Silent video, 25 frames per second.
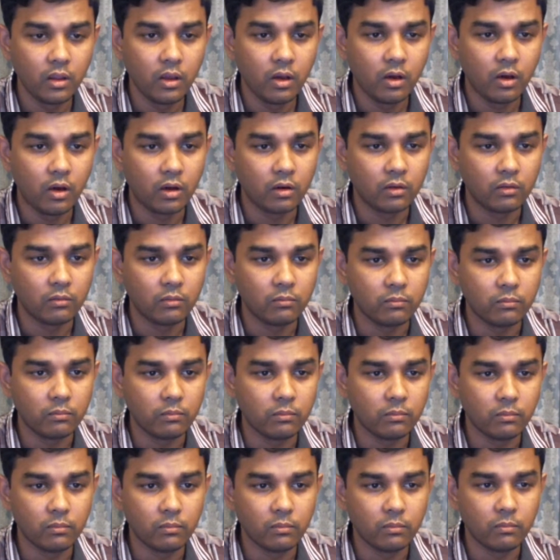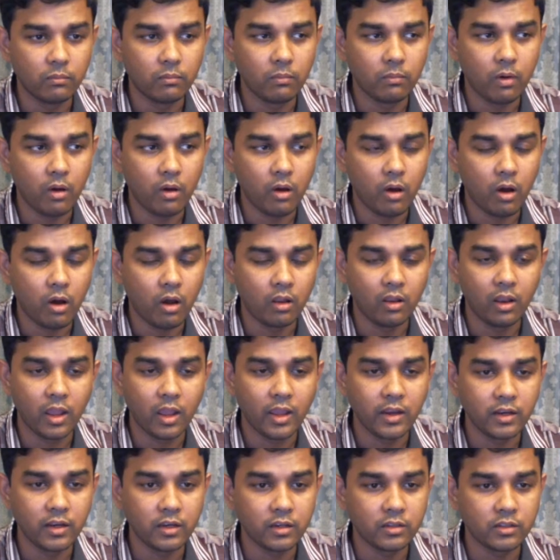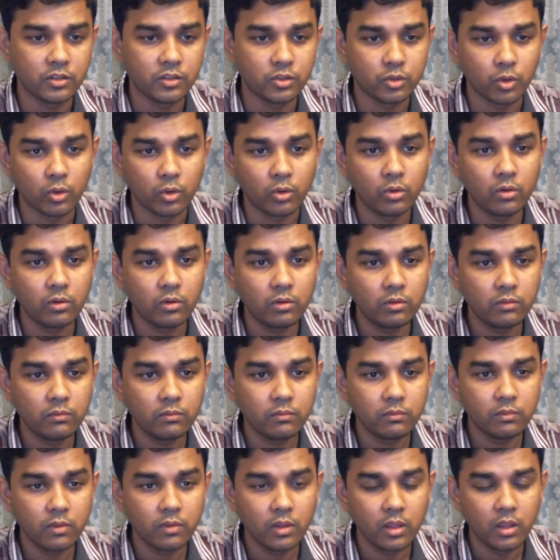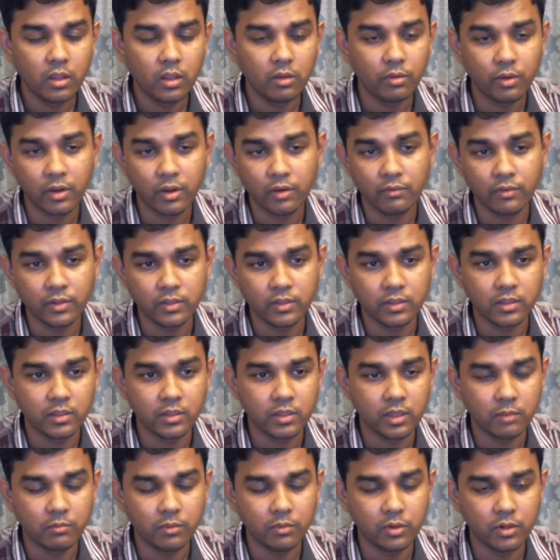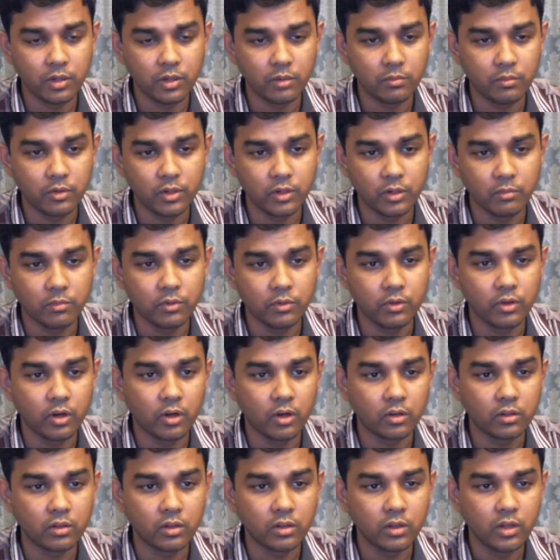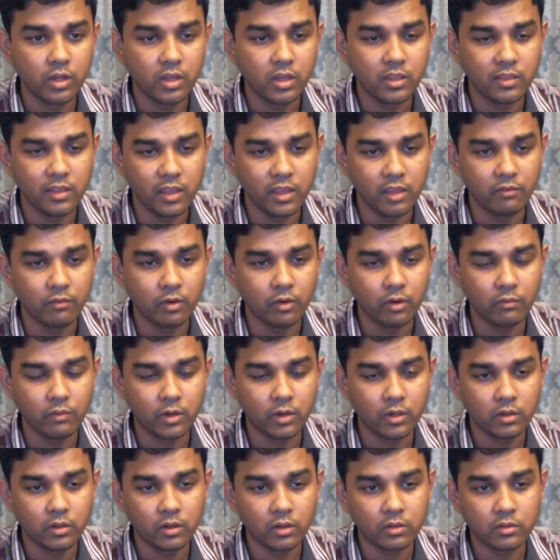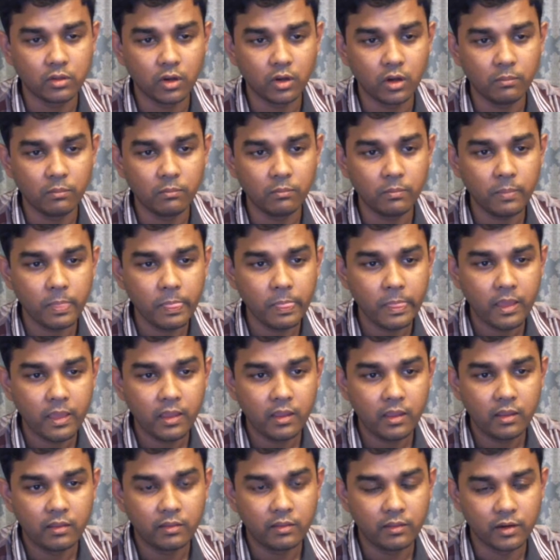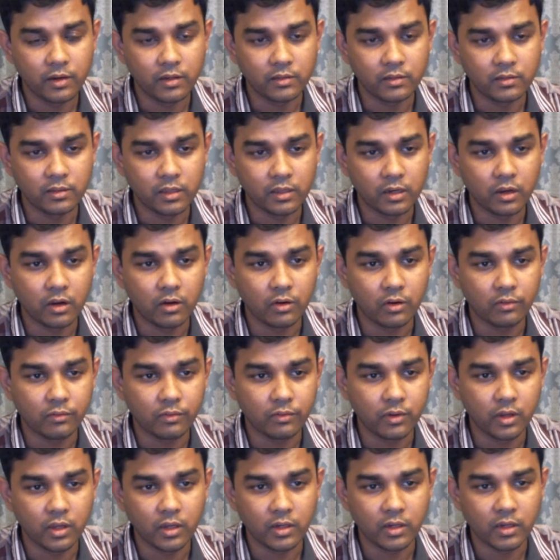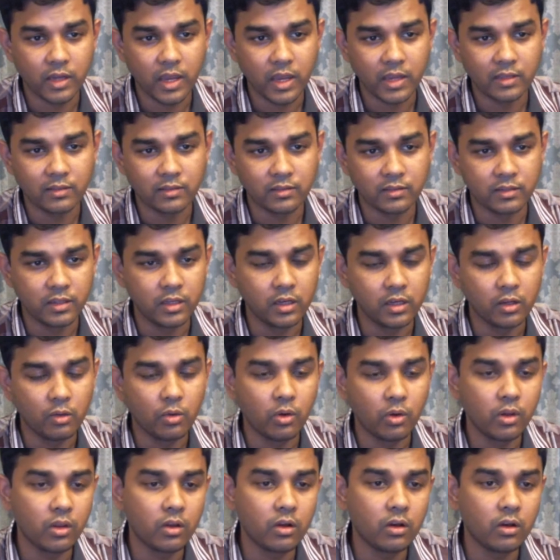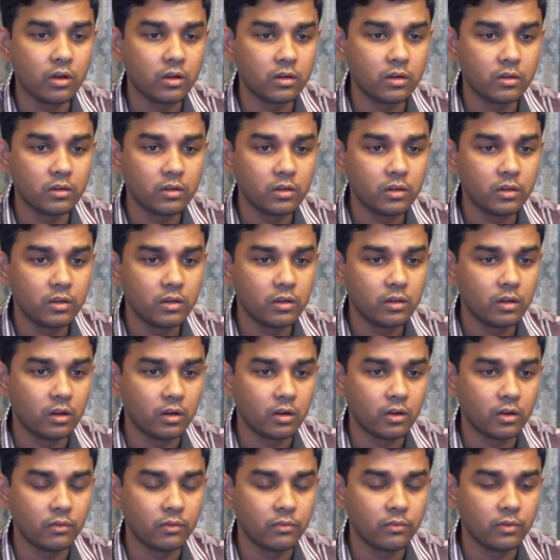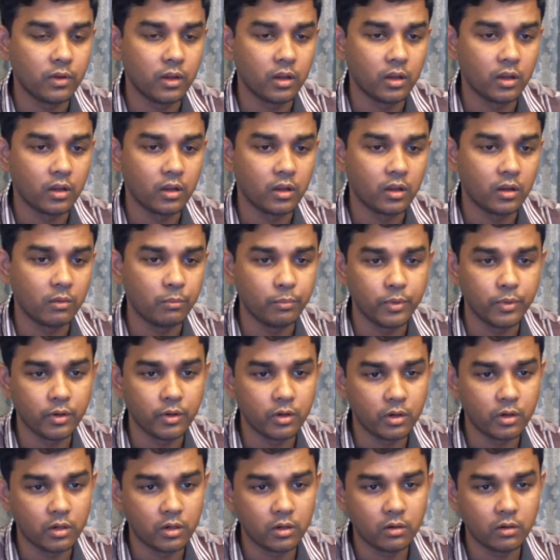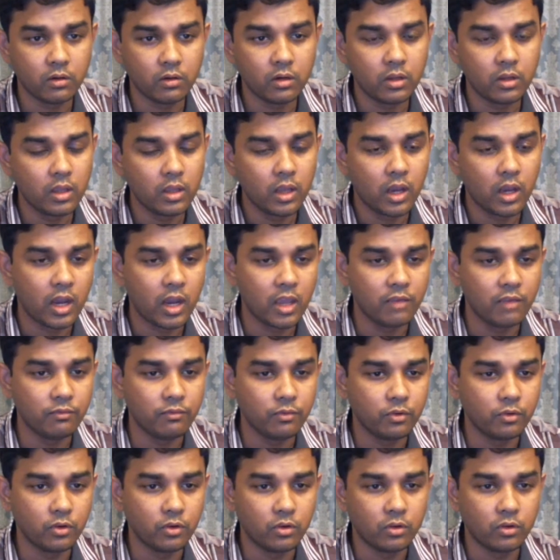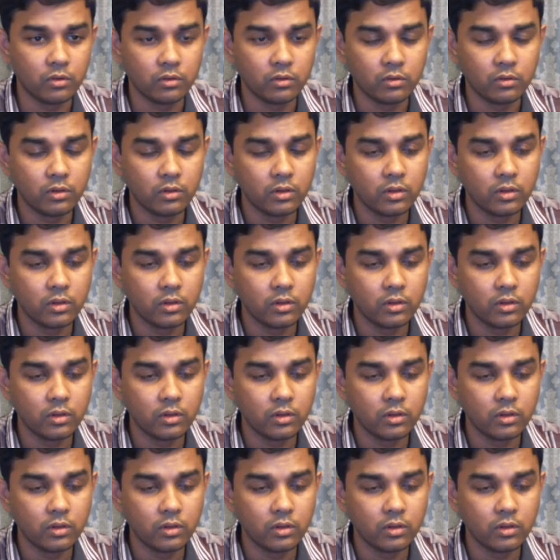on online store you can visit www.theevolver.com there's a lot of uh, nice deal going on a lot of uh, computer iphone